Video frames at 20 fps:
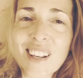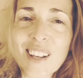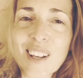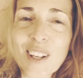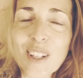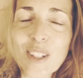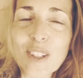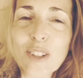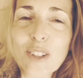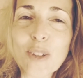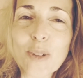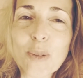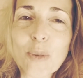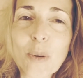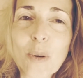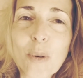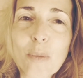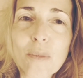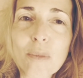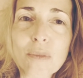
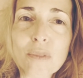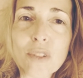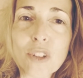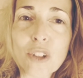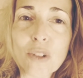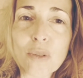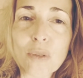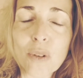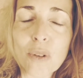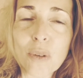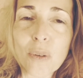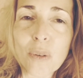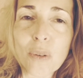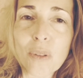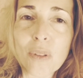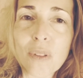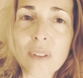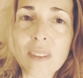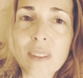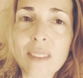storm of
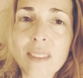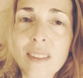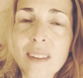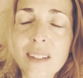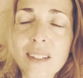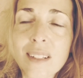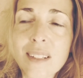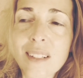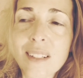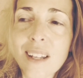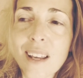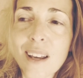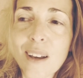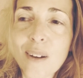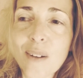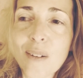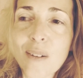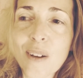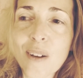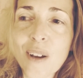truth that
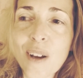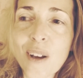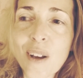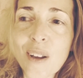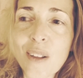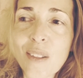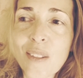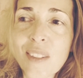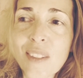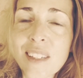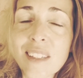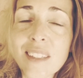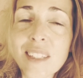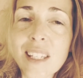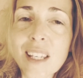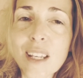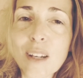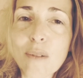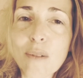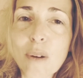this
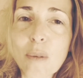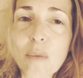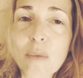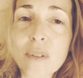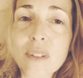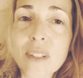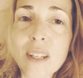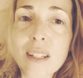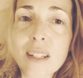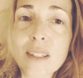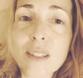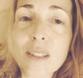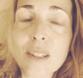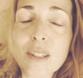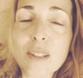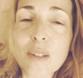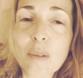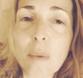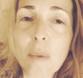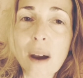year represents
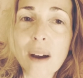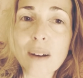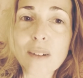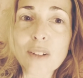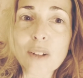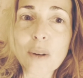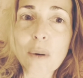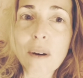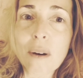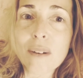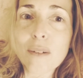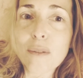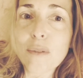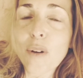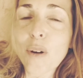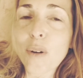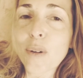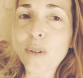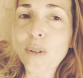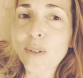is about to
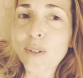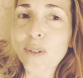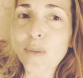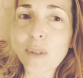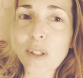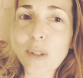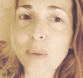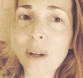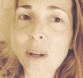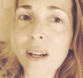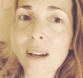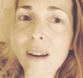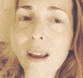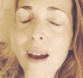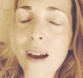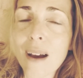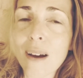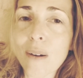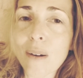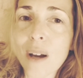unfold between
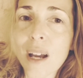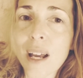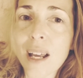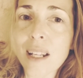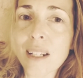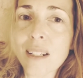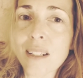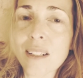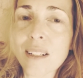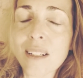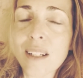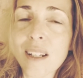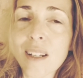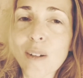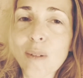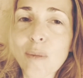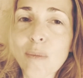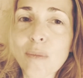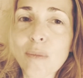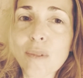now and
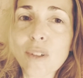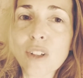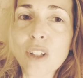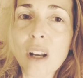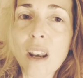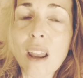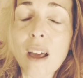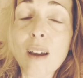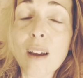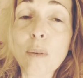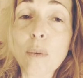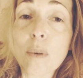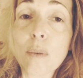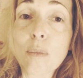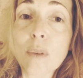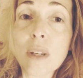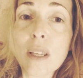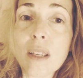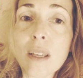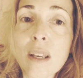July, when
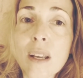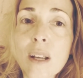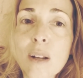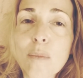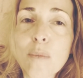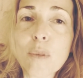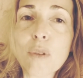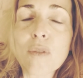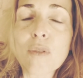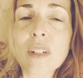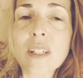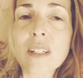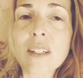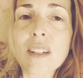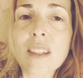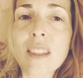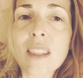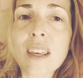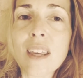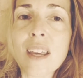we move into
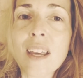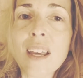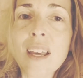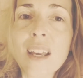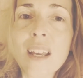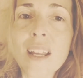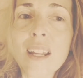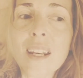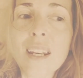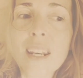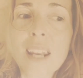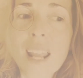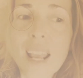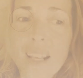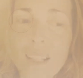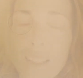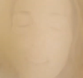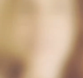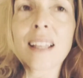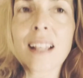the
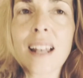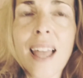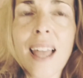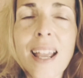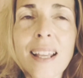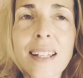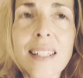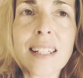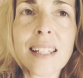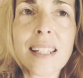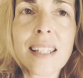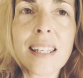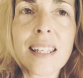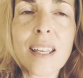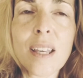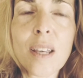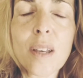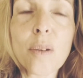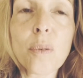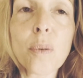next galactic
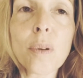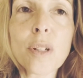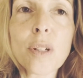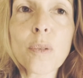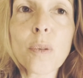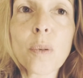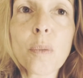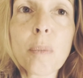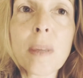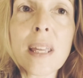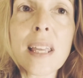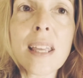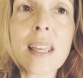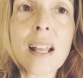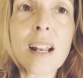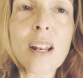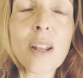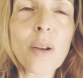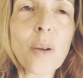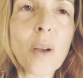year, which will be
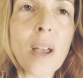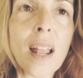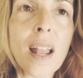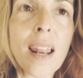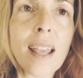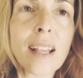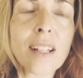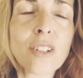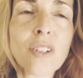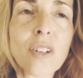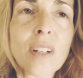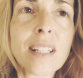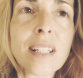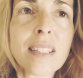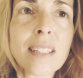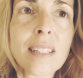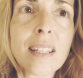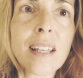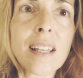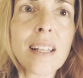yellow electric
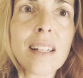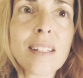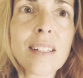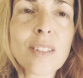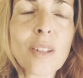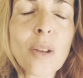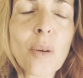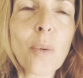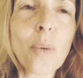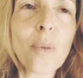seed. So we'll